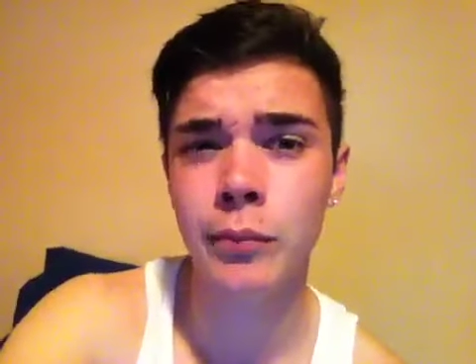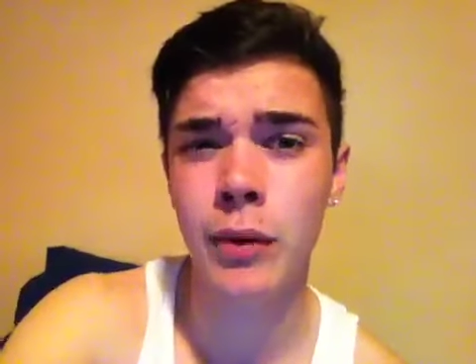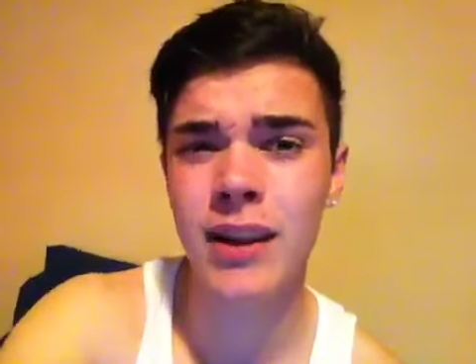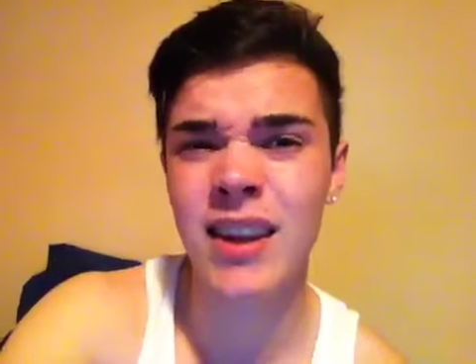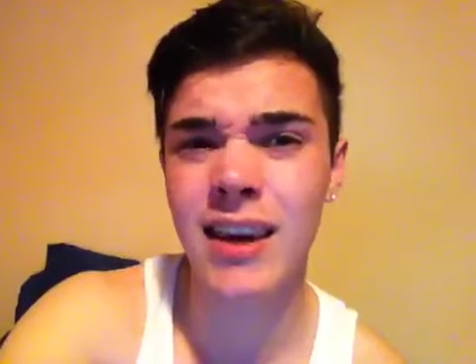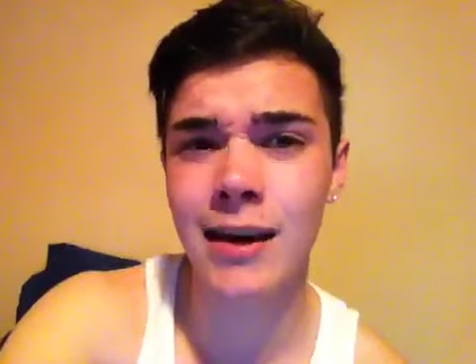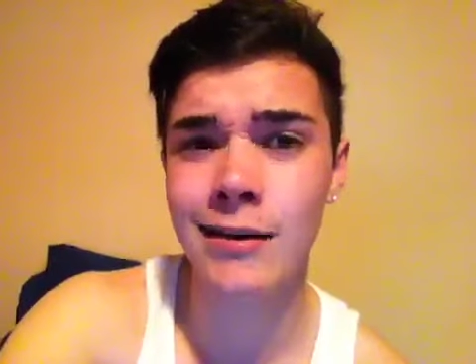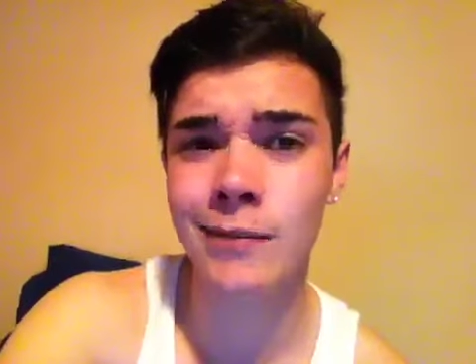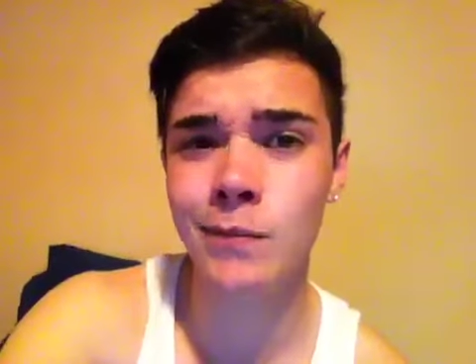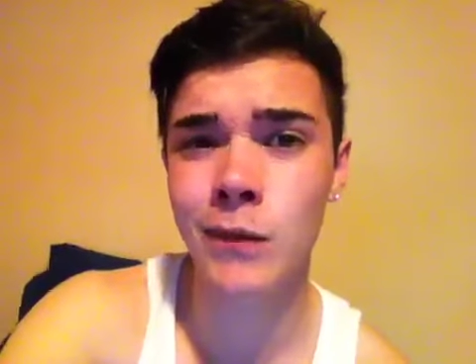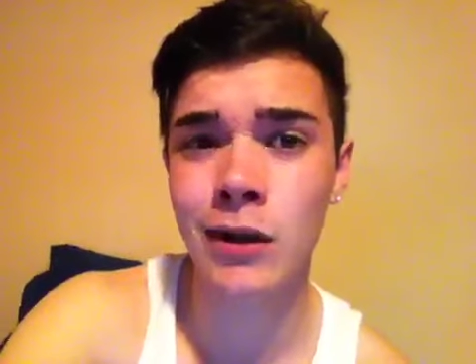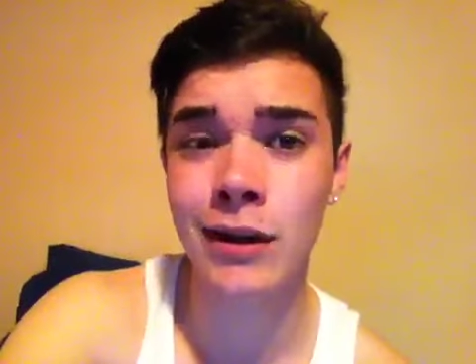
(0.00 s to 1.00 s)
But yeah,
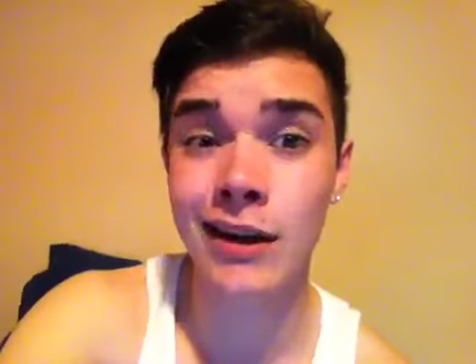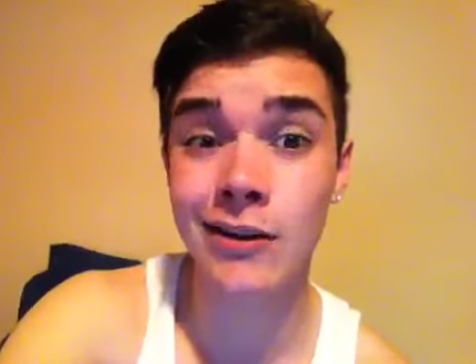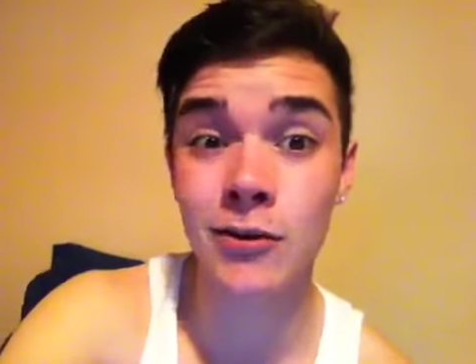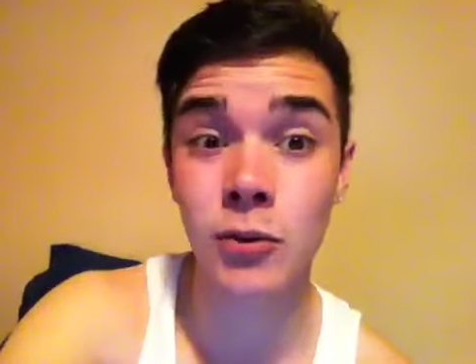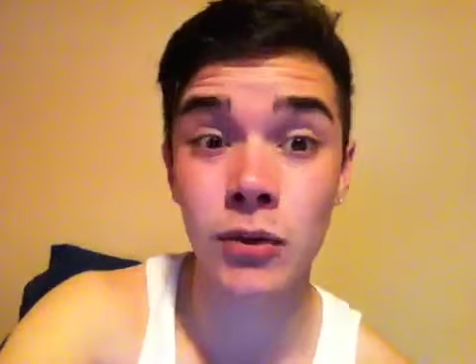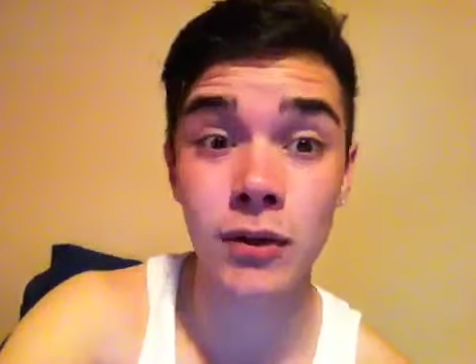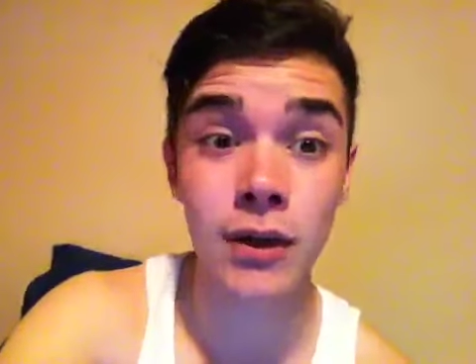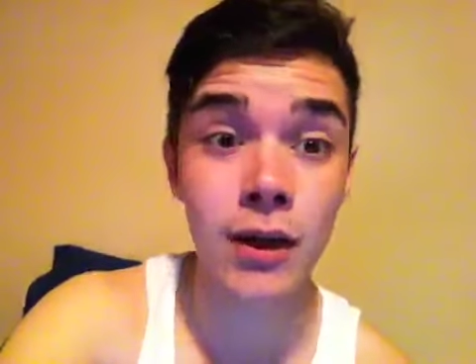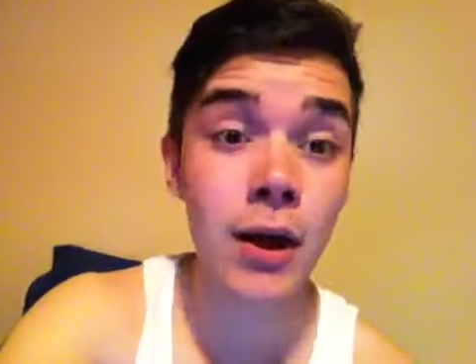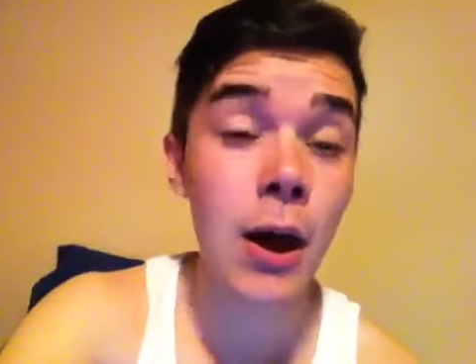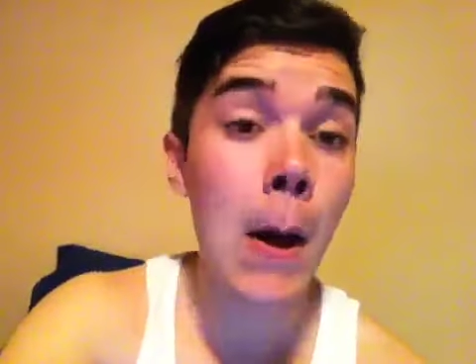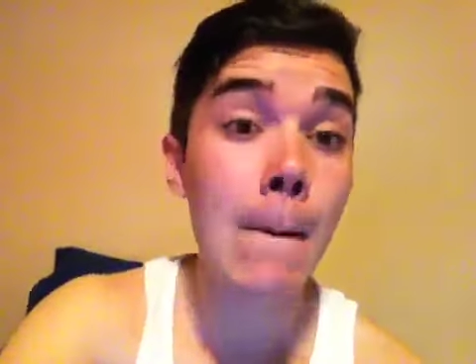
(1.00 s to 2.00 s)
I gotta get used to it.
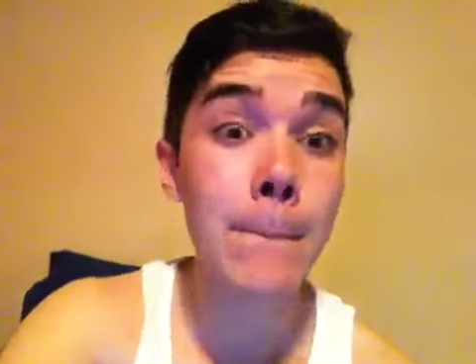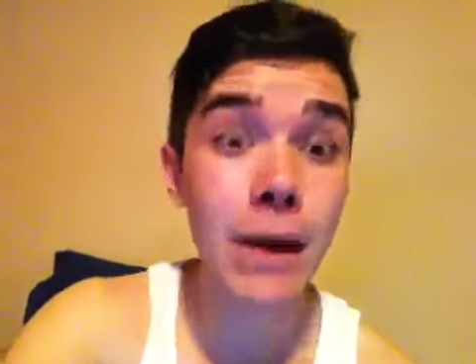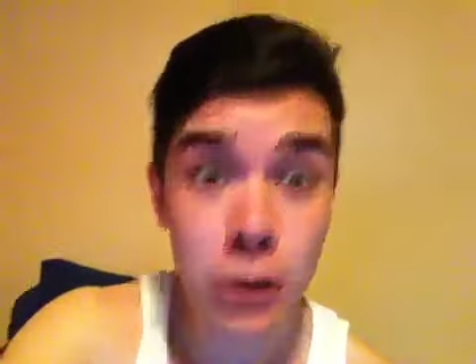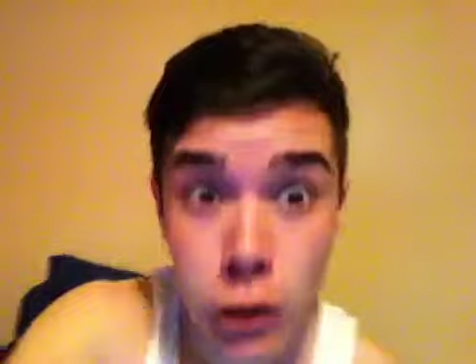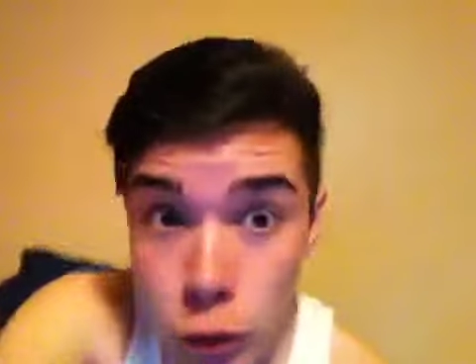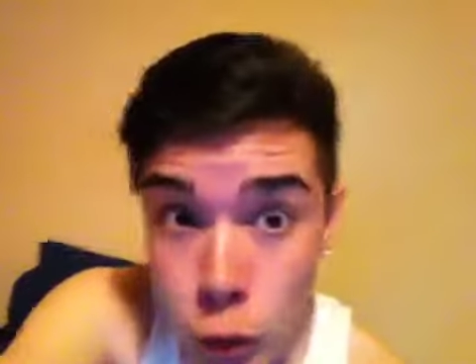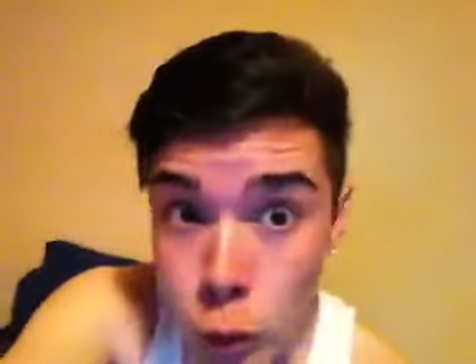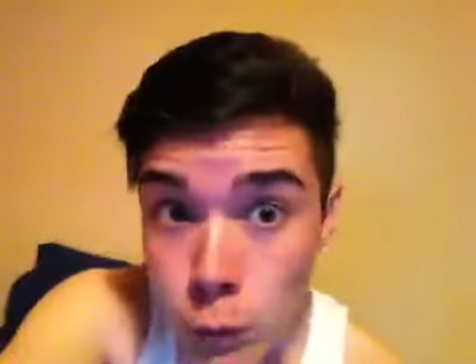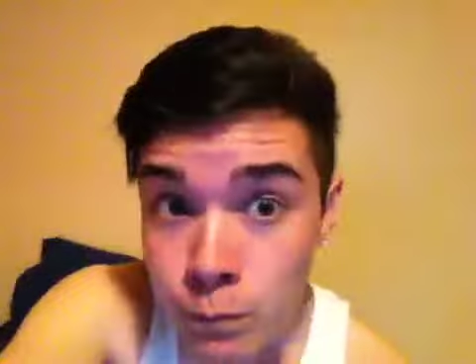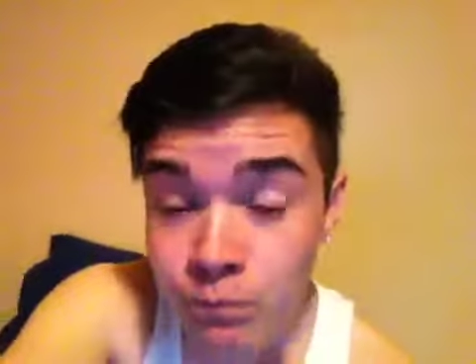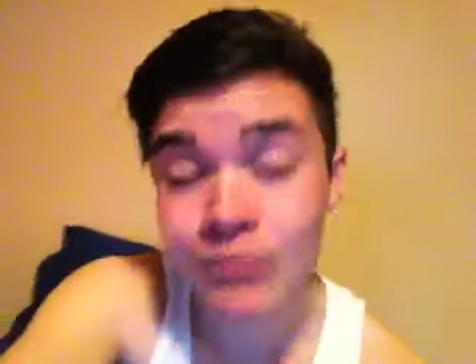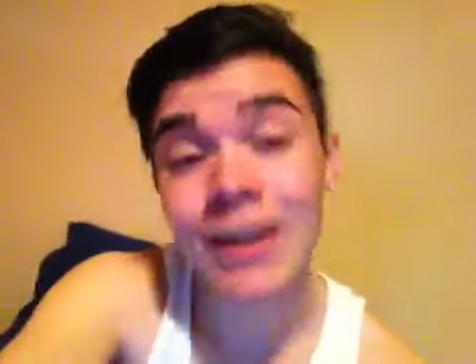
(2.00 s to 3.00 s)
But cool.
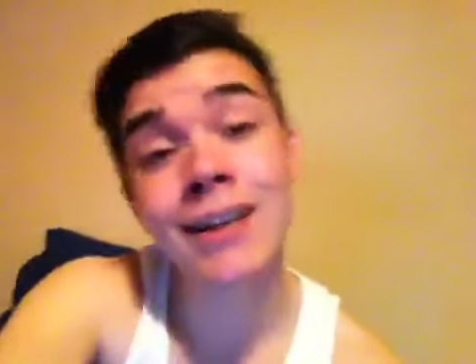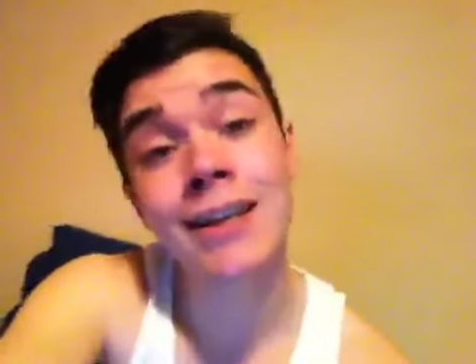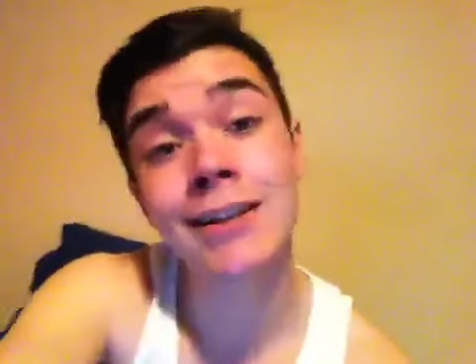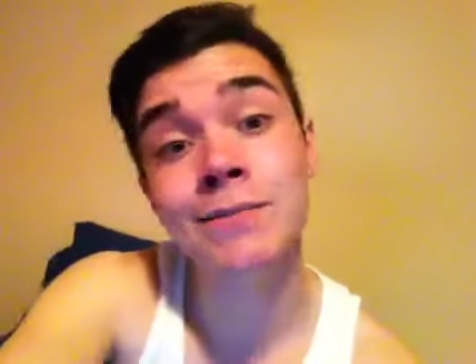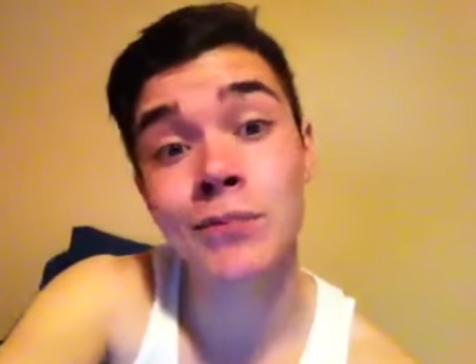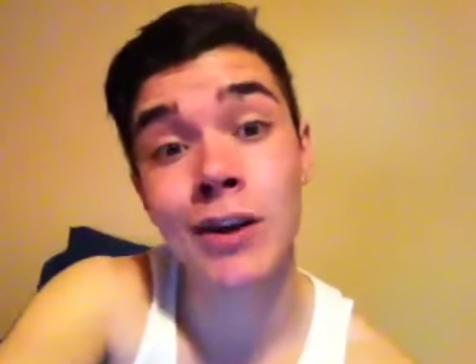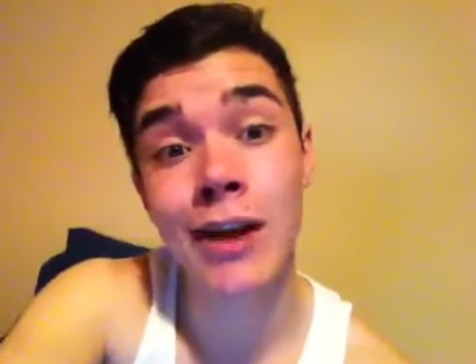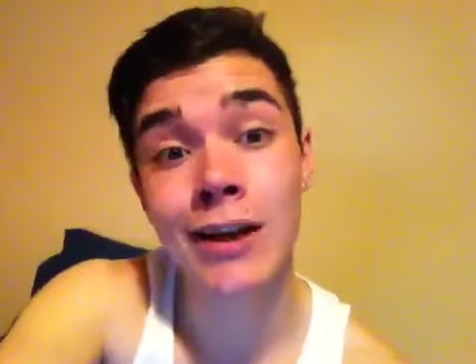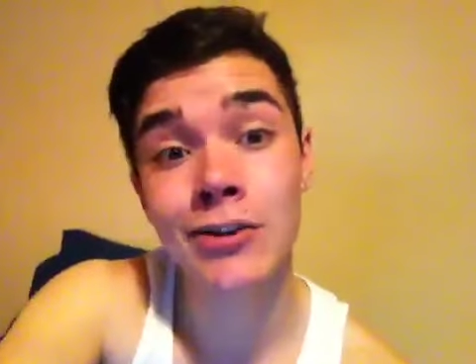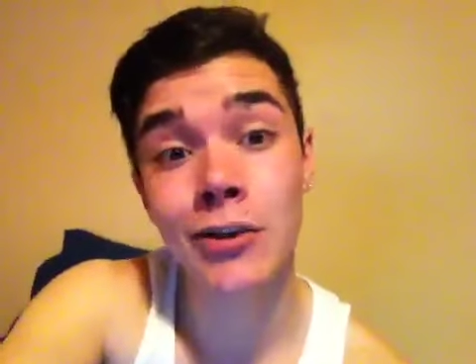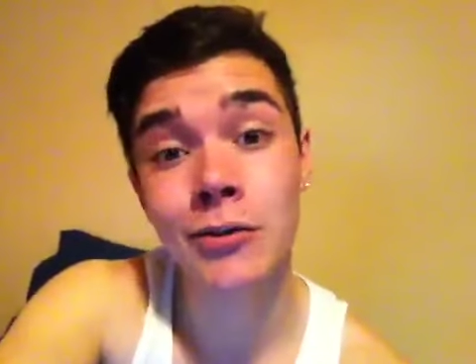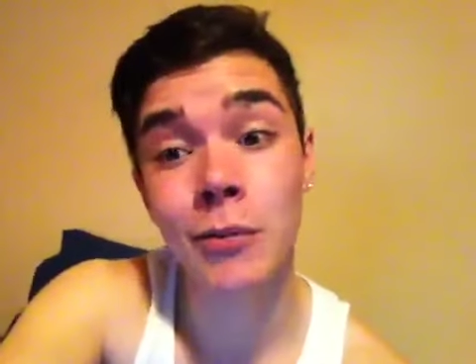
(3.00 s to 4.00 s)
Okay, I'll
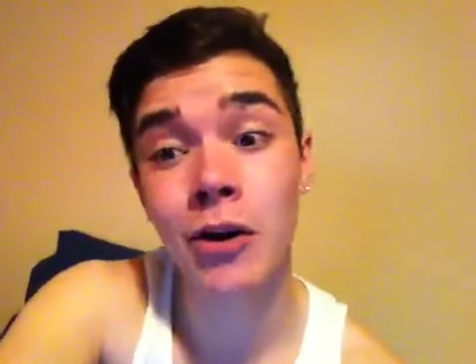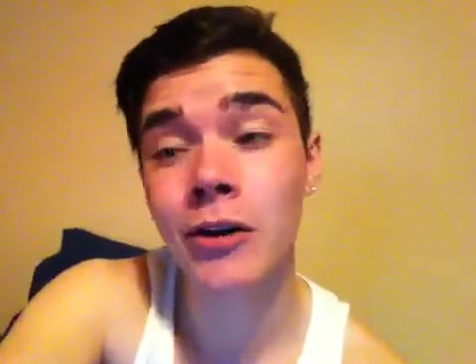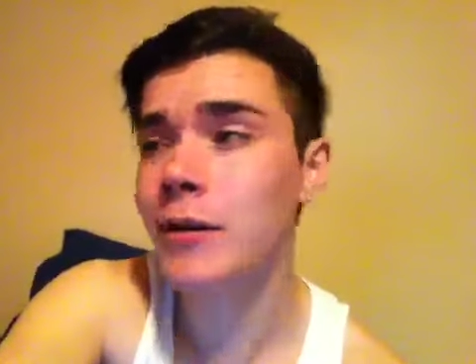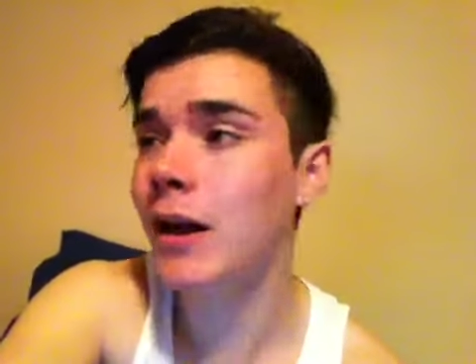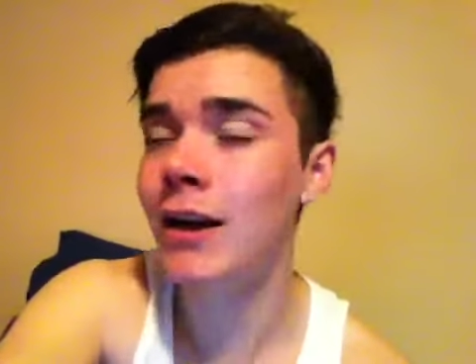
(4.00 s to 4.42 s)
catch y'all tomorrow.